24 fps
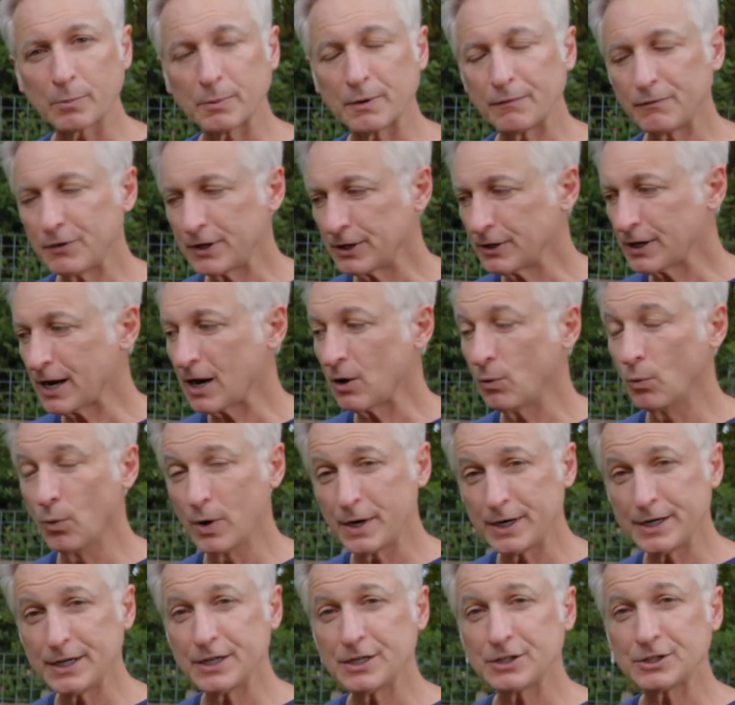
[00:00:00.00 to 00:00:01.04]
But figure out
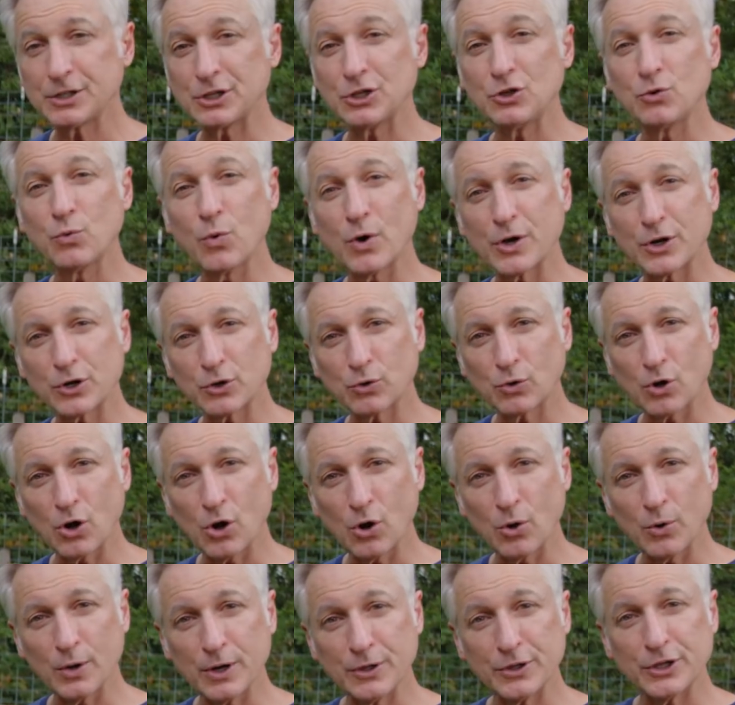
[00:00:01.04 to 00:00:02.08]
what it is that you want to
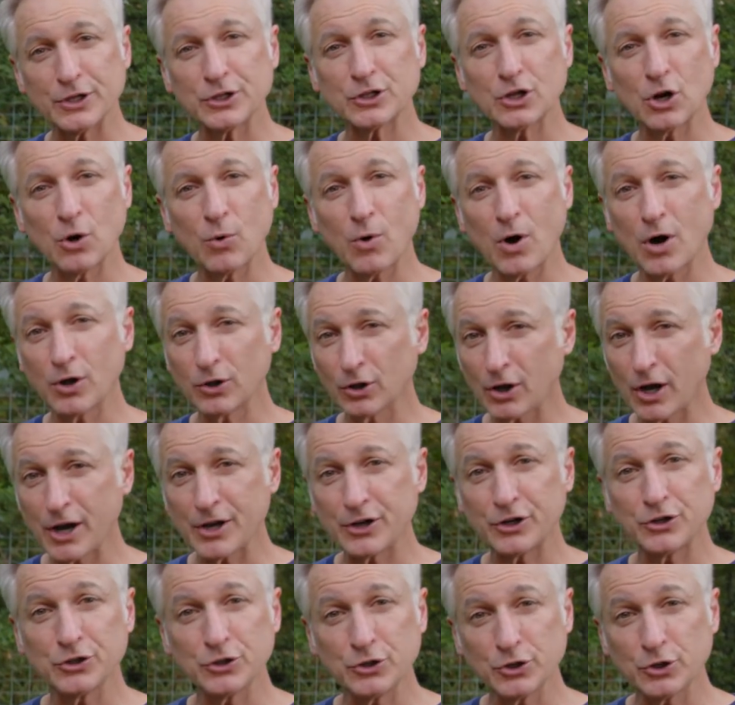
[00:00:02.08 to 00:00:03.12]
grow, and then go online
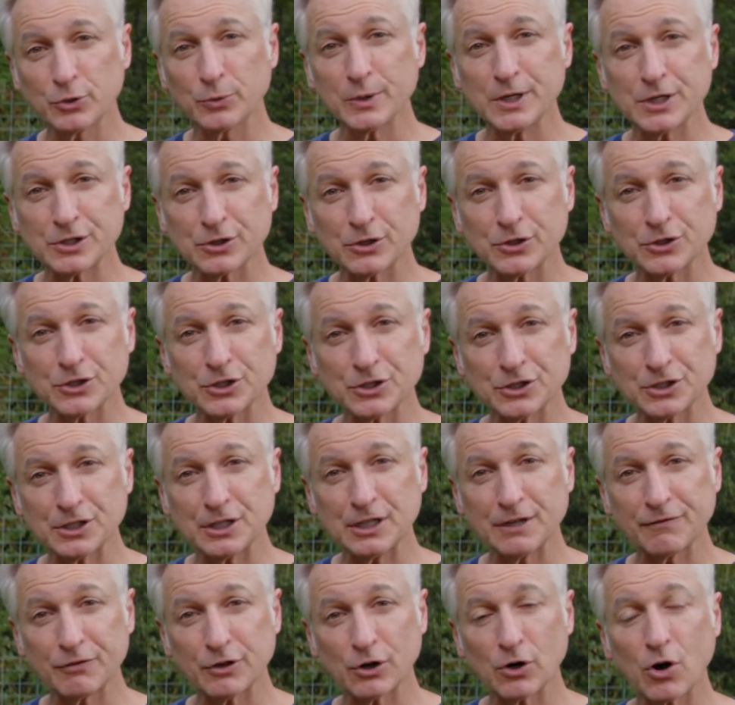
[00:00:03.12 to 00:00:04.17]
or do your research and
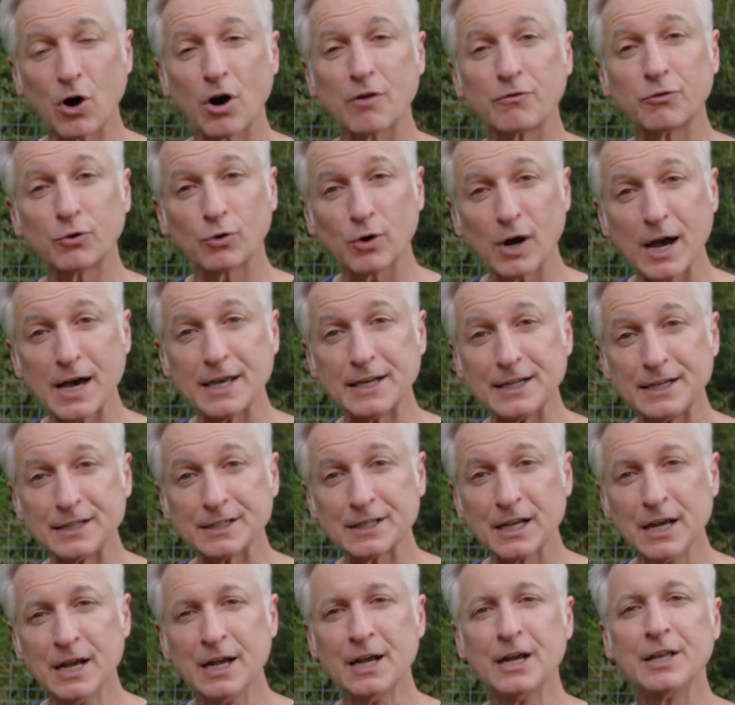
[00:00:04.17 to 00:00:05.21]
see if there are varieties
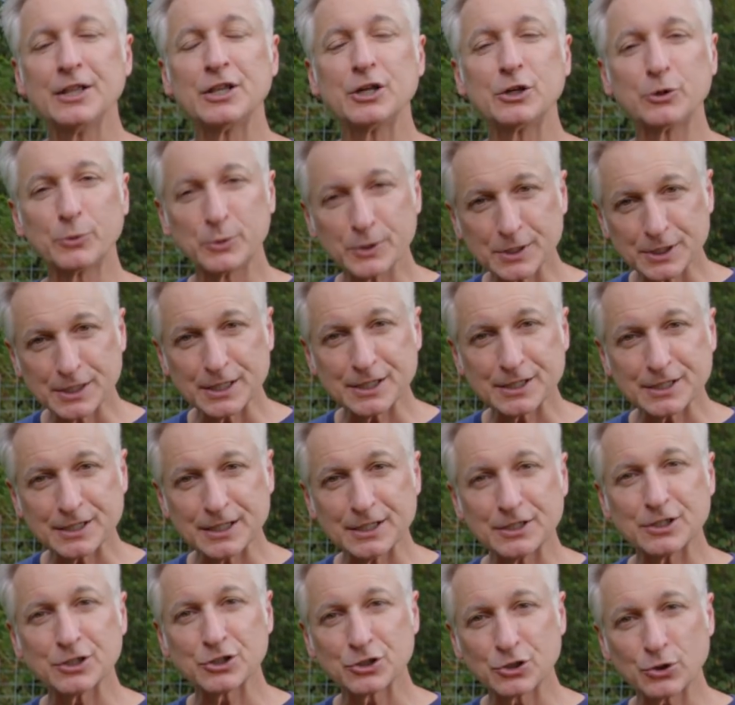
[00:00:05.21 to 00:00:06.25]
that are
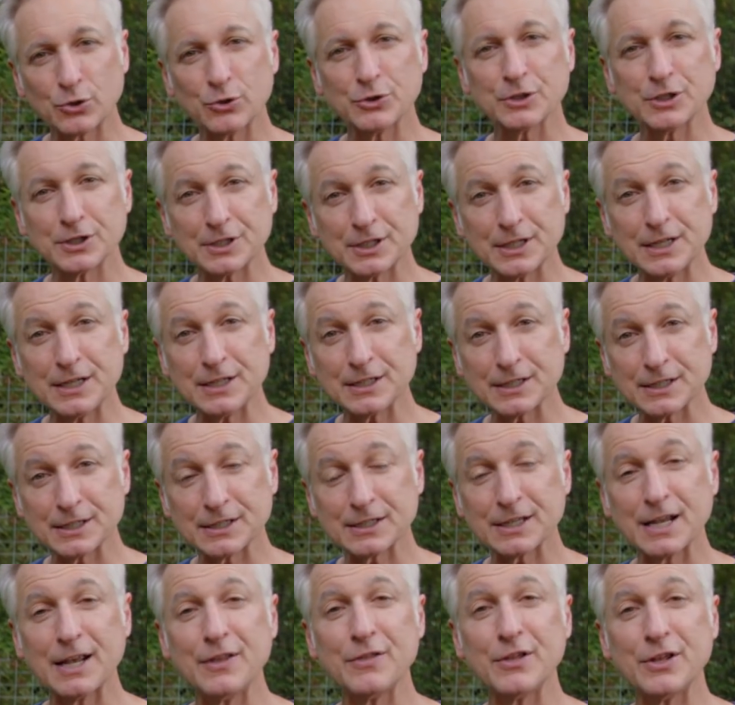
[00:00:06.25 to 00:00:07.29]
resistant to certain diseases,
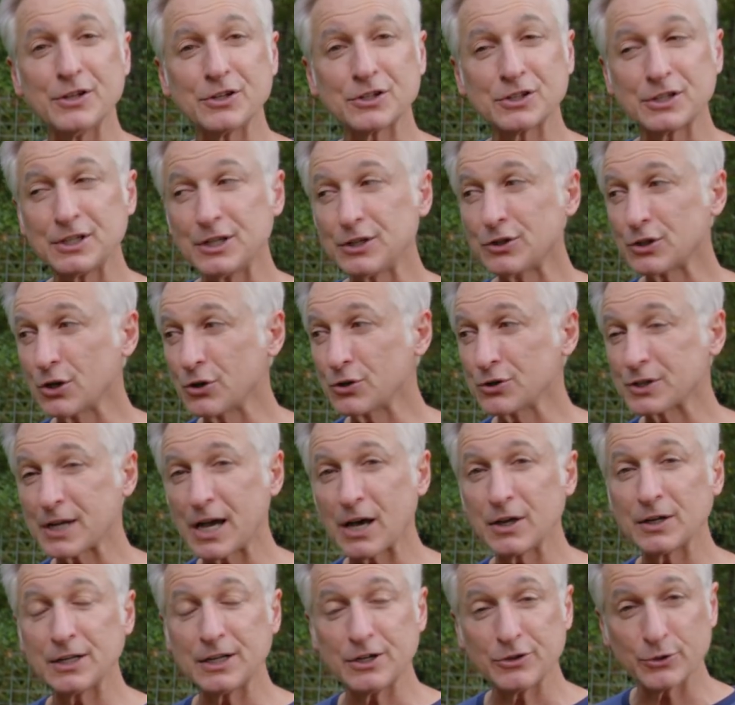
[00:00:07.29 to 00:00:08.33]
and then seek those
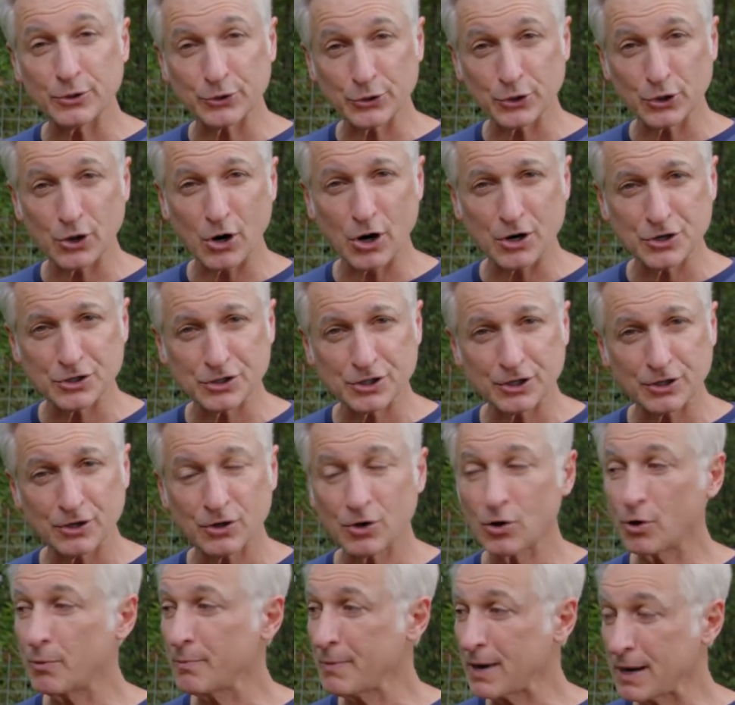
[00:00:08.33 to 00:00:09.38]
out either at the garden center
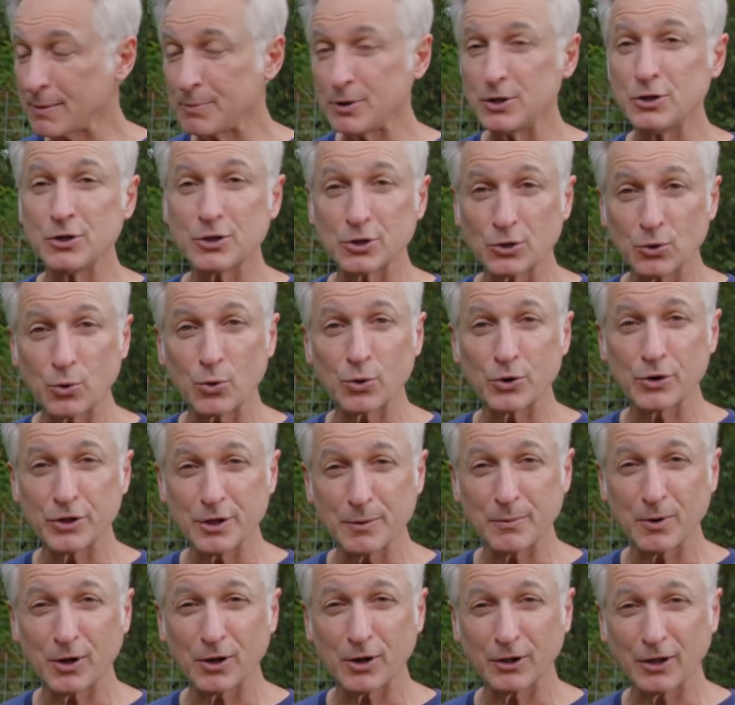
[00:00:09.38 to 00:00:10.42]
or maybe you can order
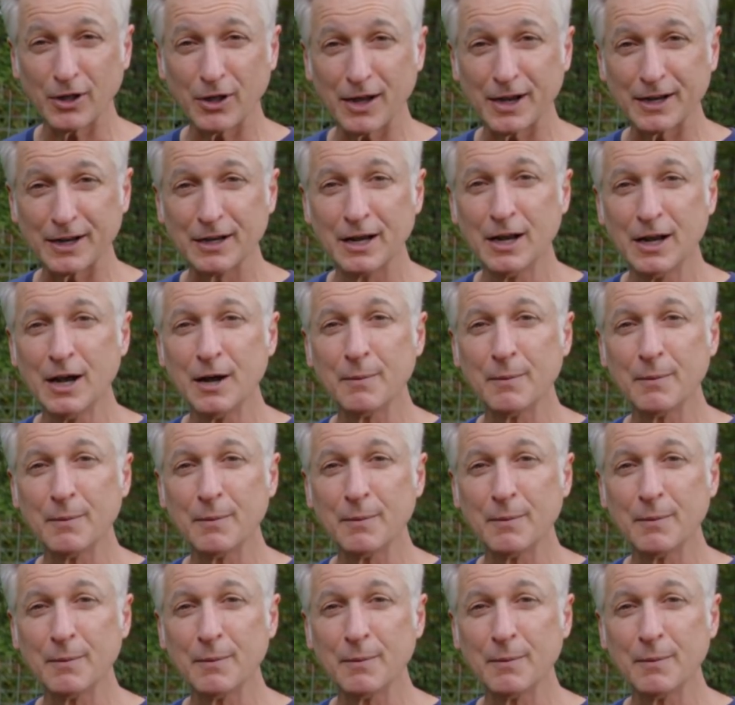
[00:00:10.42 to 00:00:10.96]
them online.